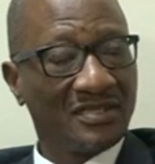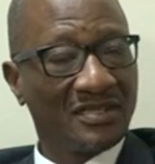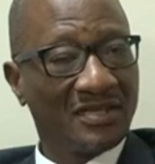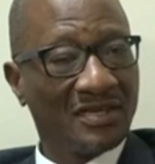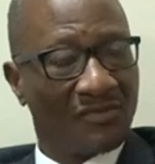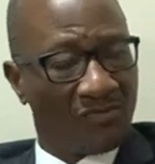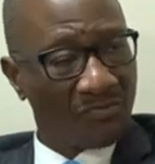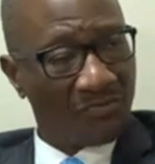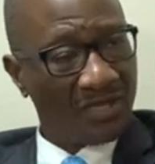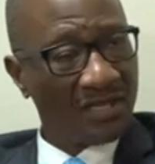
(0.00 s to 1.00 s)

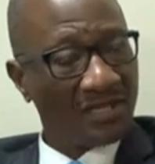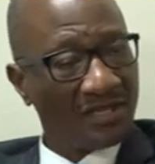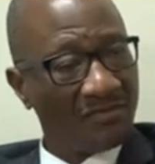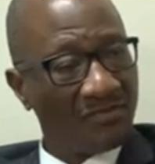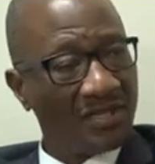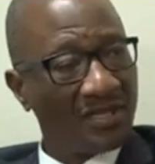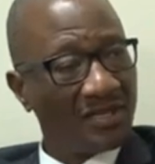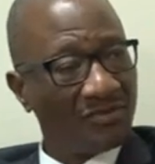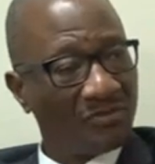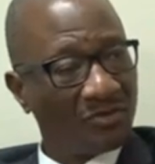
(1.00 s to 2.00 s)
having been in the
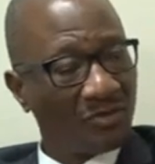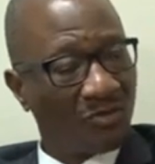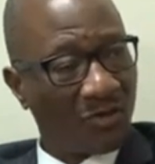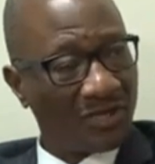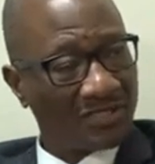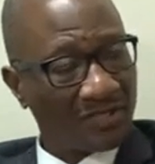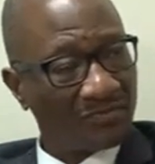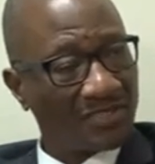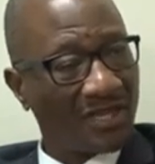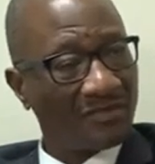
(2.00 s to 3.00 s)
media for quite
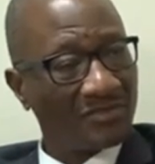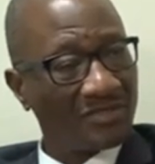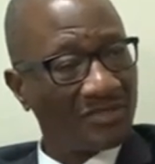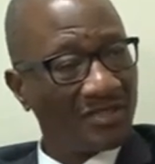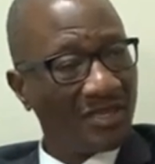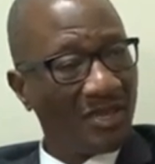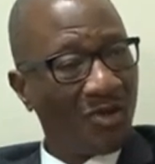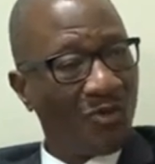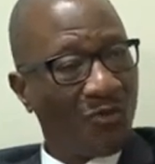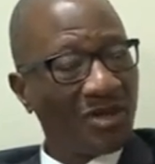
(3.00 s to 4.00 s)
some time,
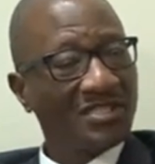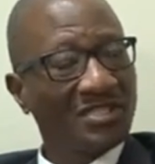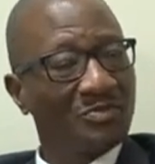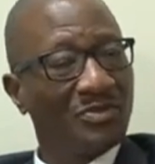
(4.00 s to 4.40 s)
what has